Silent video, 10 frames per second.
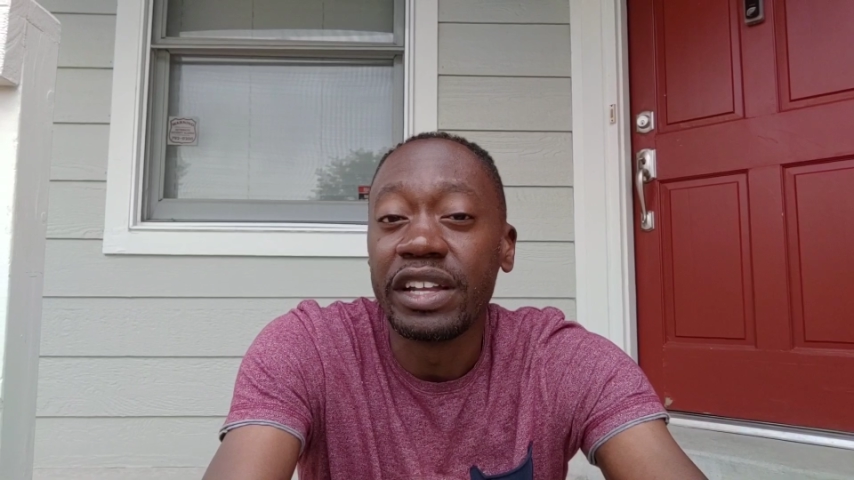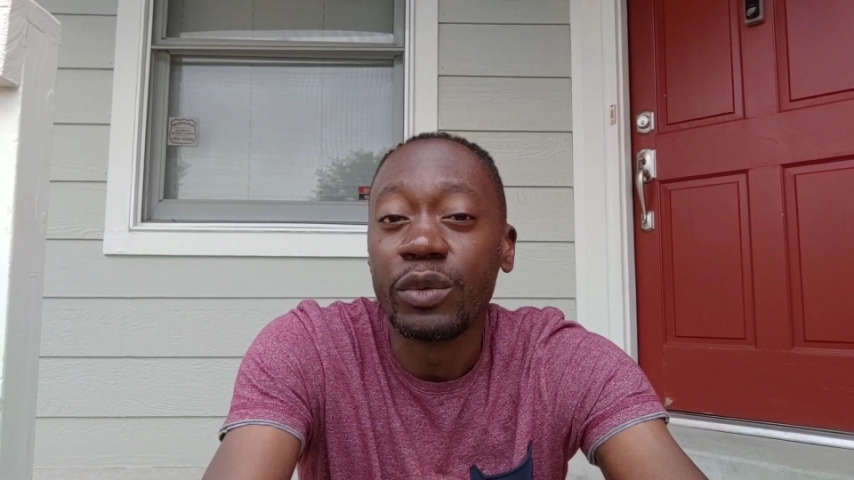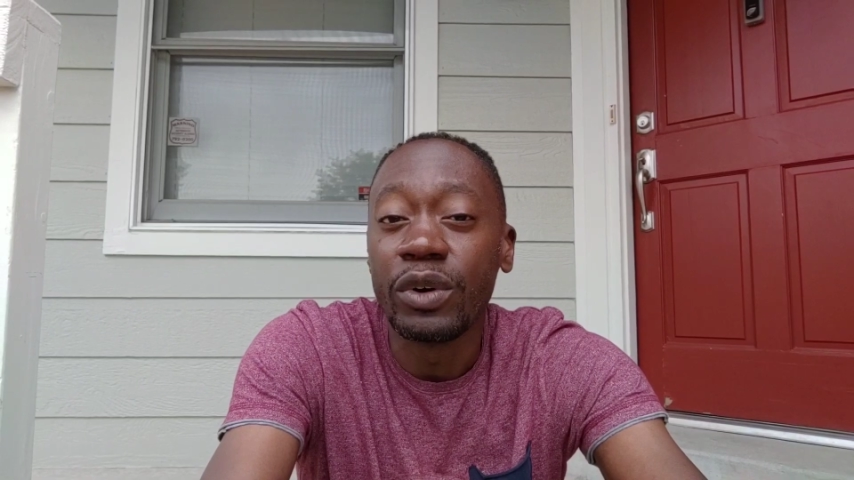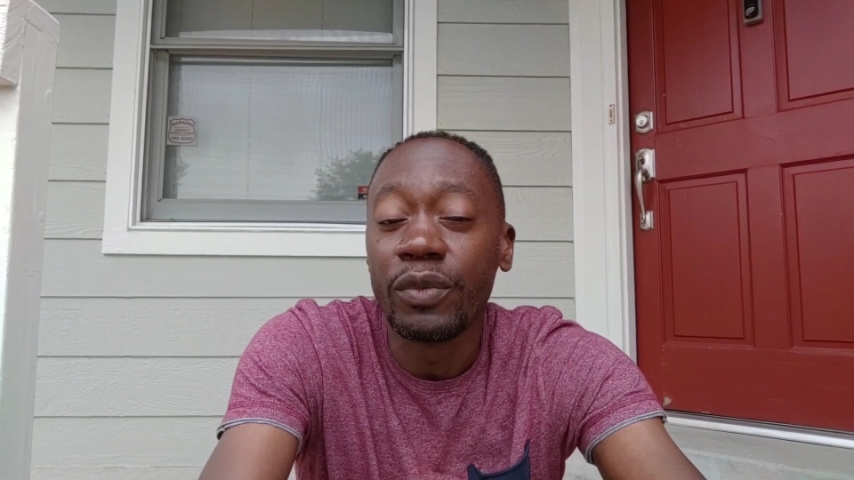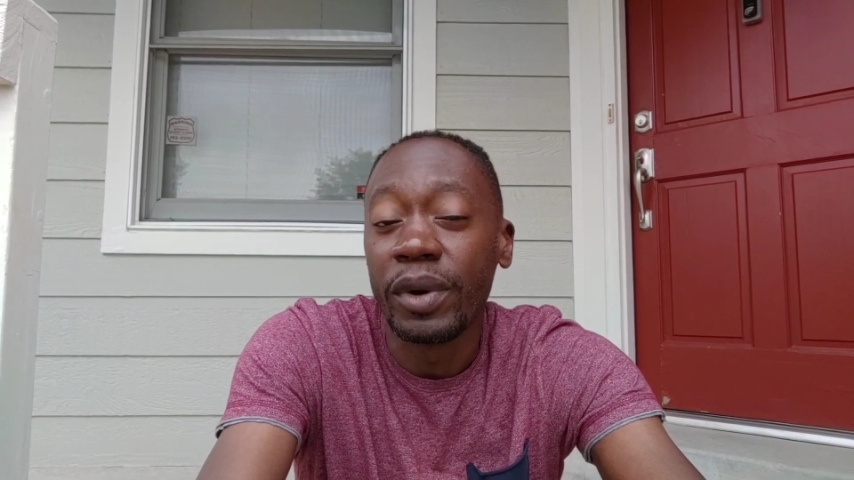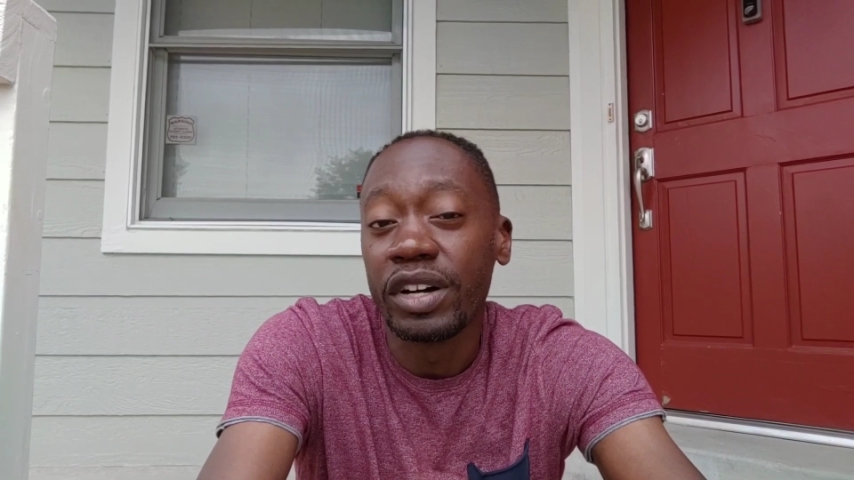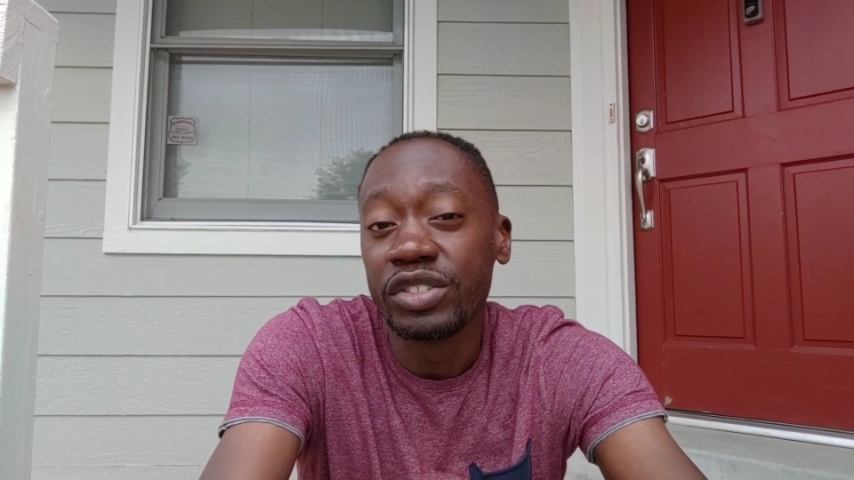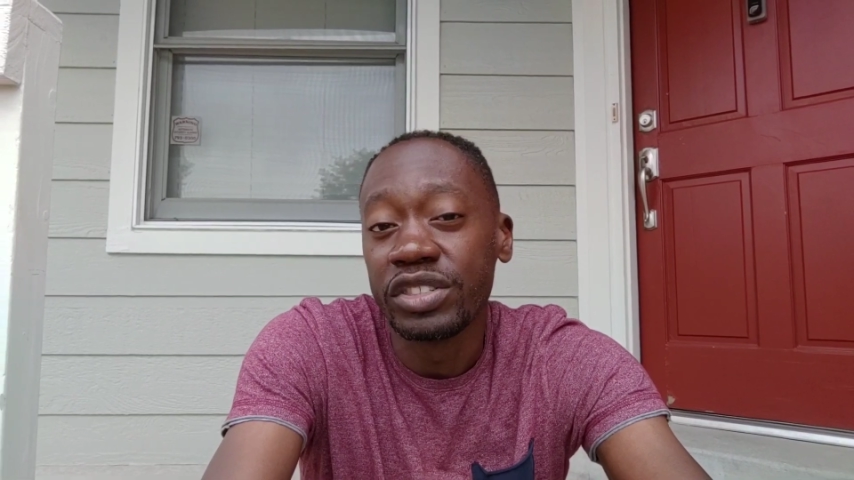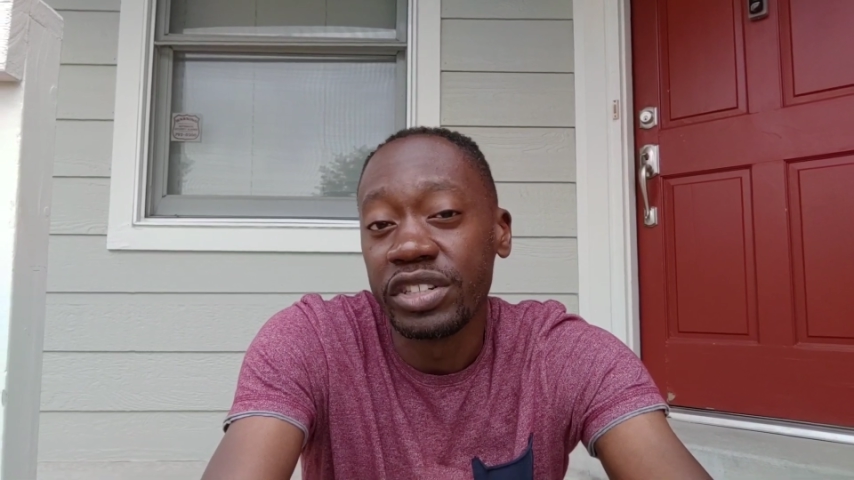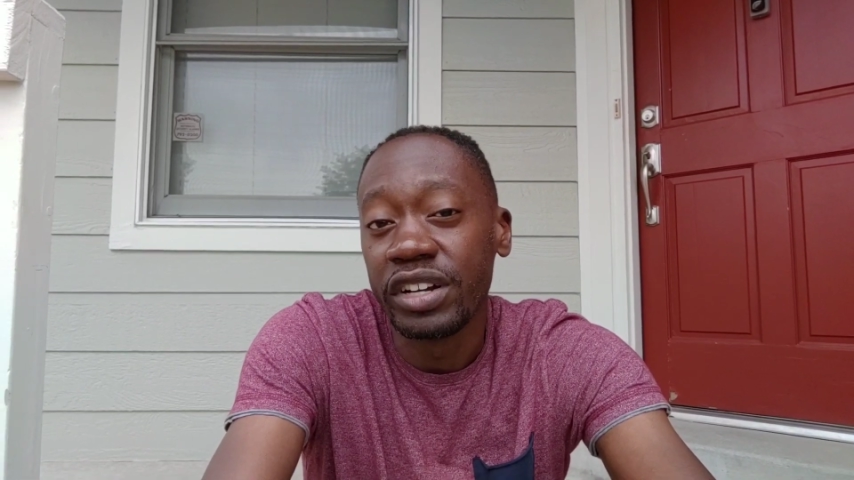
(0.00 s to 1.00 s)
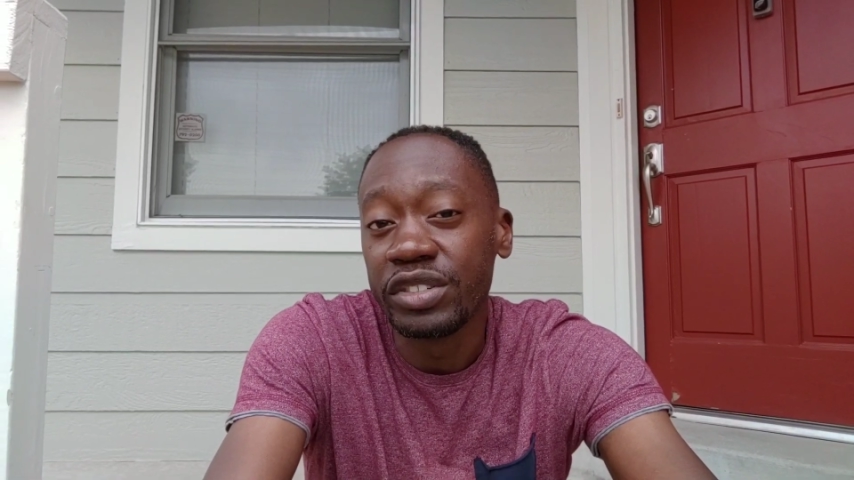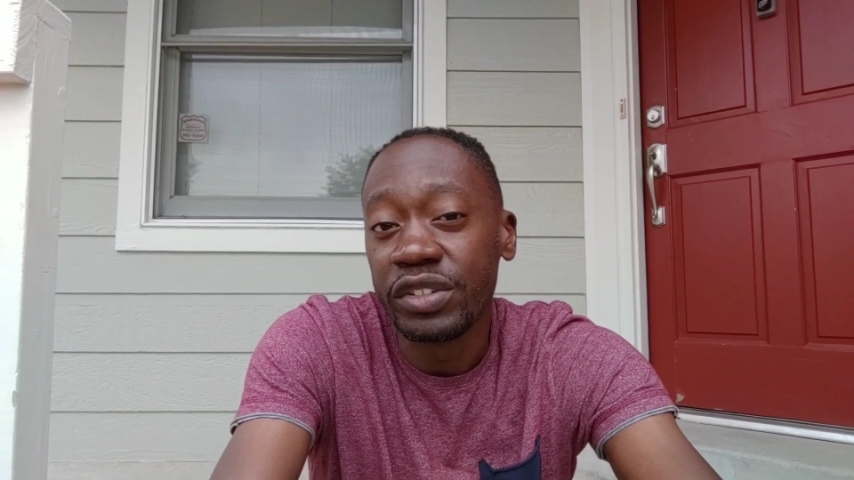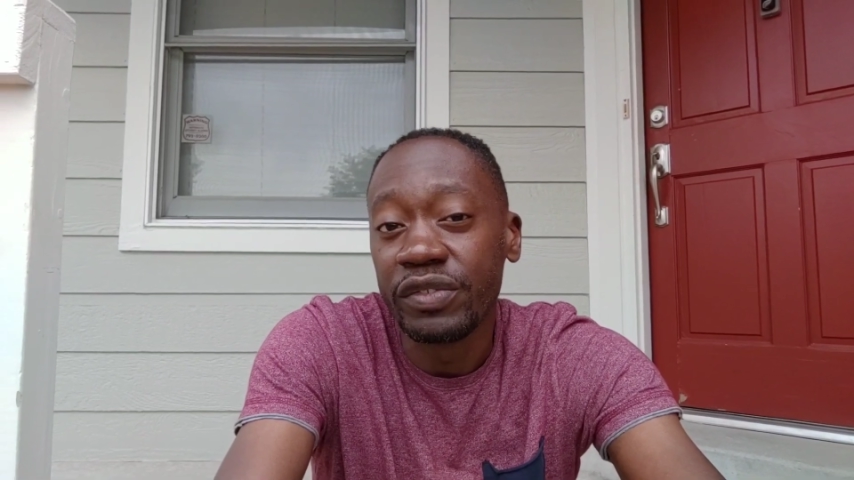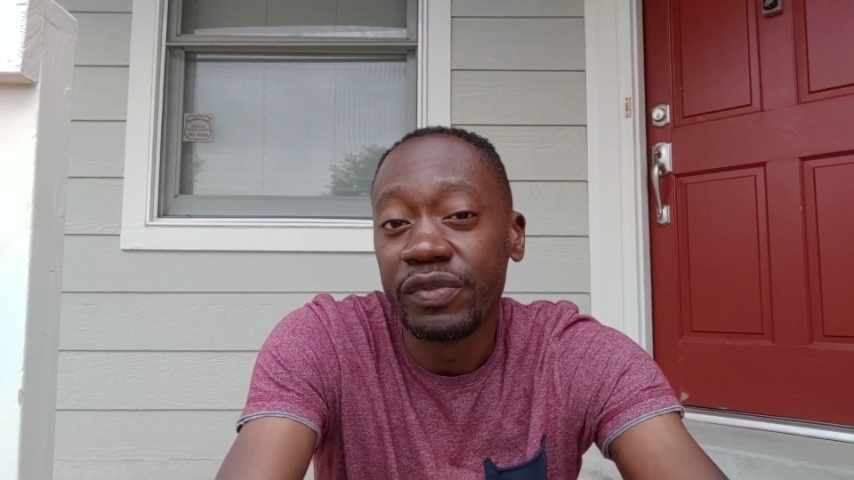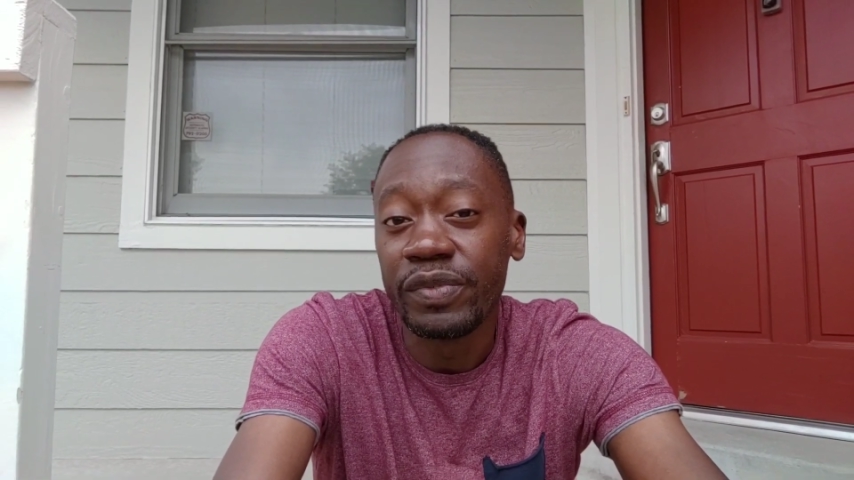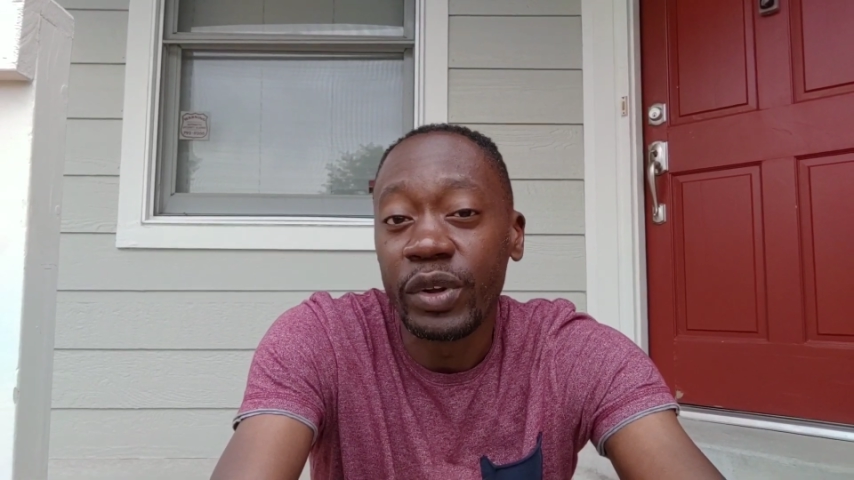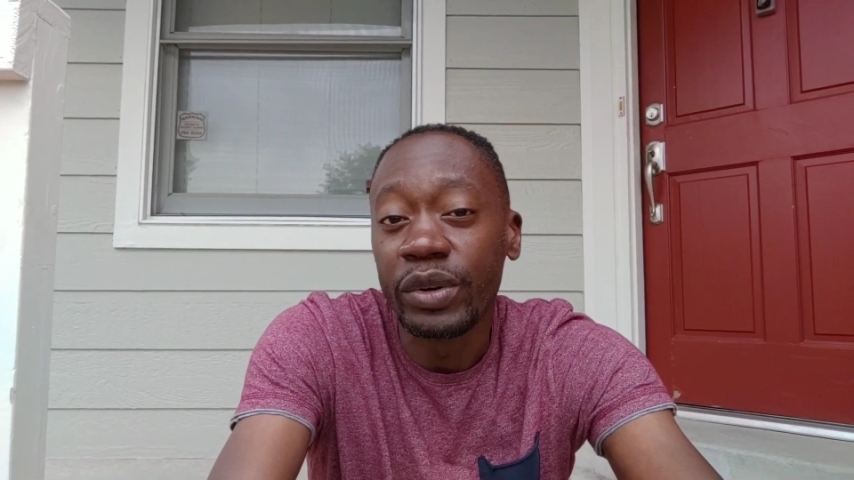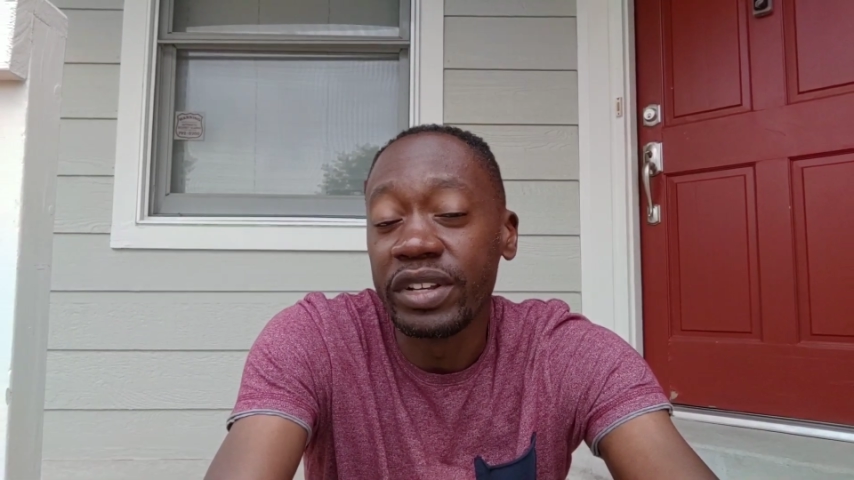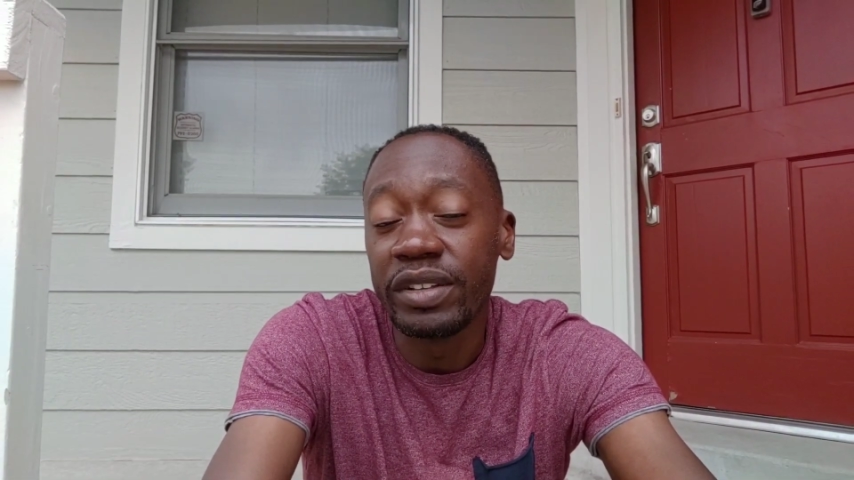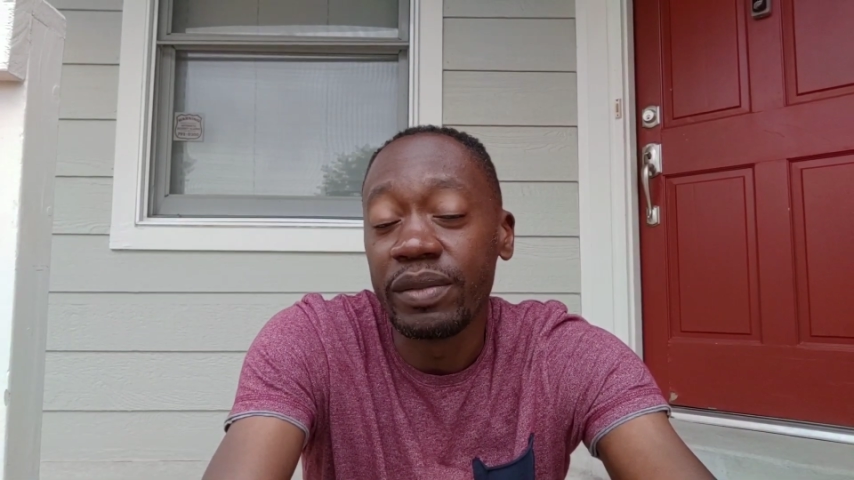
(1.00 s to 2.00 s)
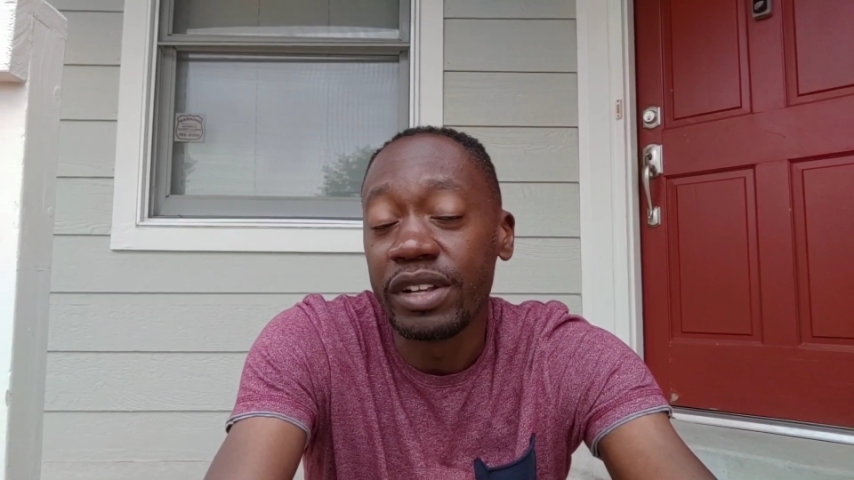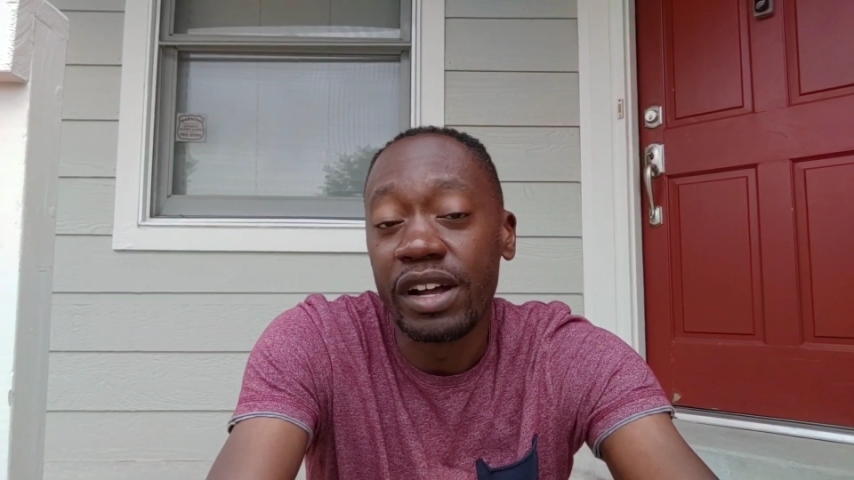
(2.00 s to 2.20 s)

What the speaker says: anywhere from 100 to 130